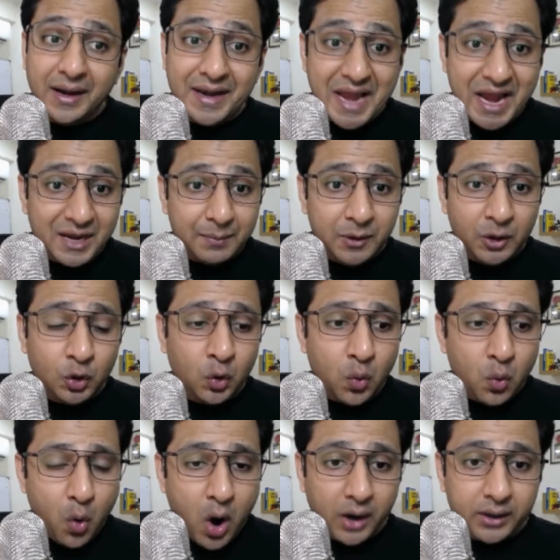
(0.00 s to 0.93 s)
let me
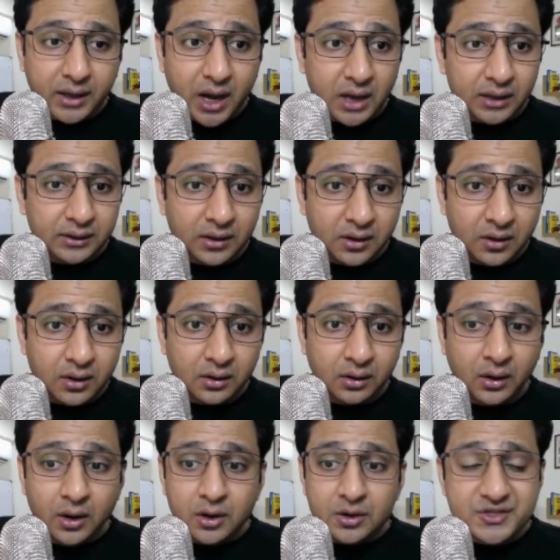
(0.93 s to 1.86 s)
know what
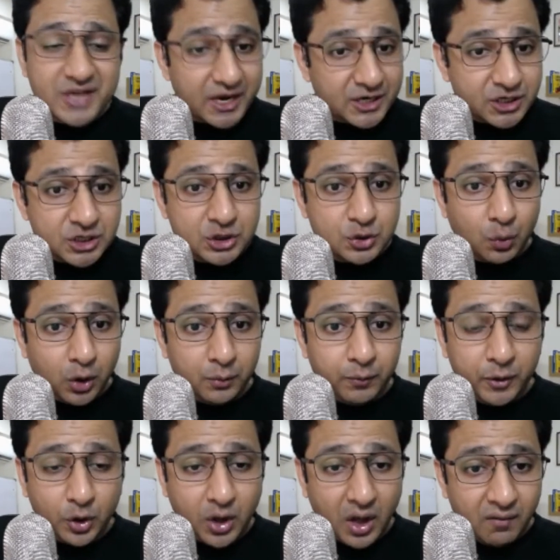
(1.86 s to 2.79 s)
other sessions you
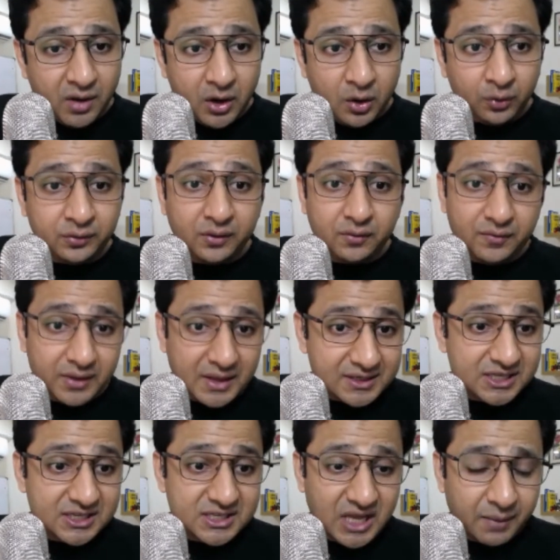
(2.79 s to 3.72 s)
want me to cover on.
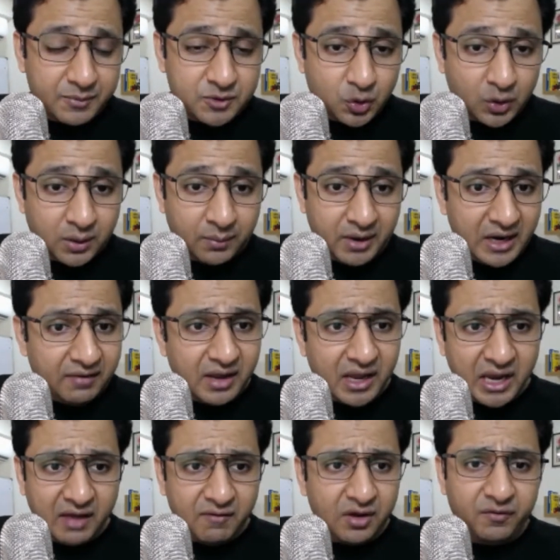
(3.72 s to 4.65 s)
This is episode number
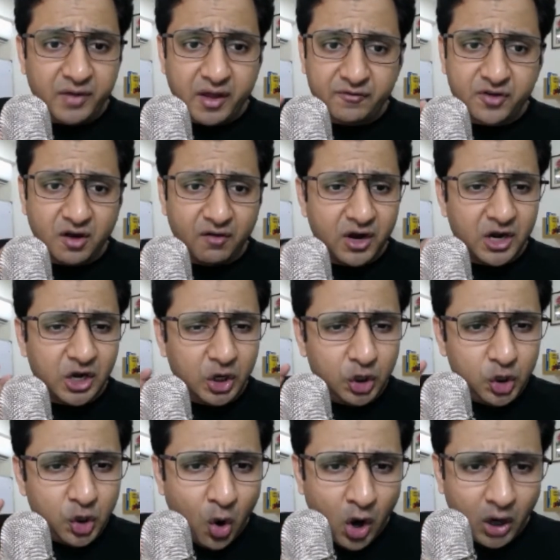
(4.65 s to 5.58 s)
11. We have covered
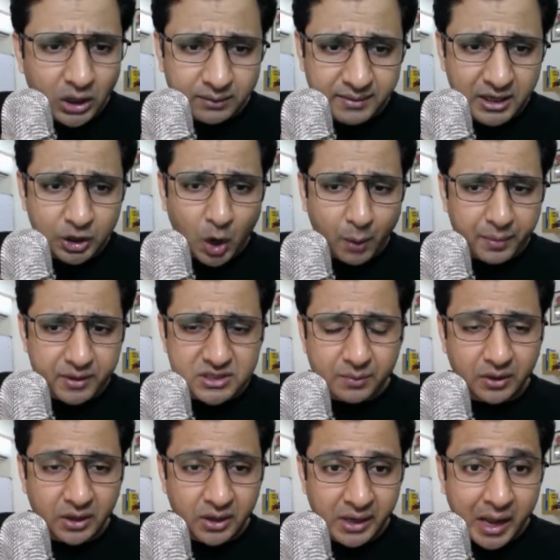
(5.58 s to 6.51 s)
many
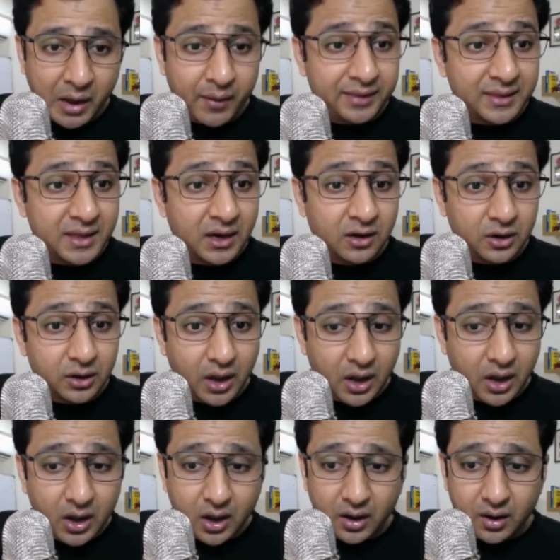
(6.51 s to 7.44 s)
topics up till now, and then
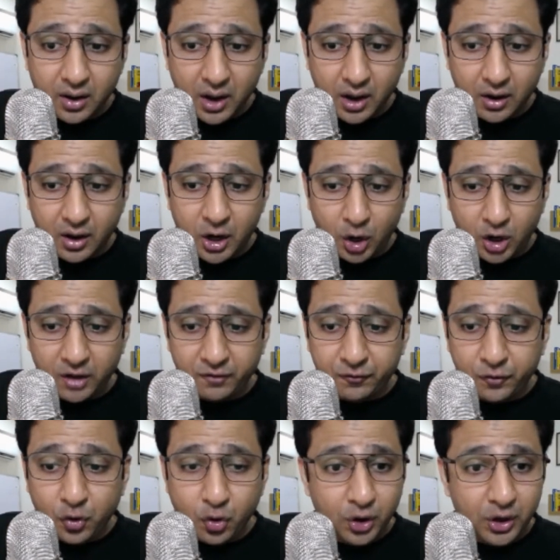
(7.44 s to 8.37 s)
a lot
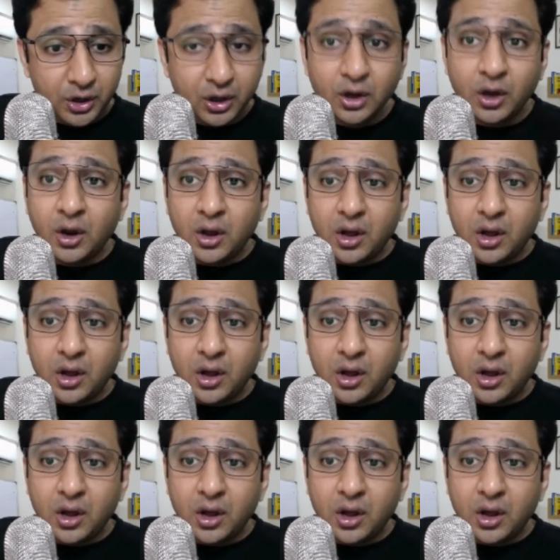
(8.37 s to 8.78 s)
of good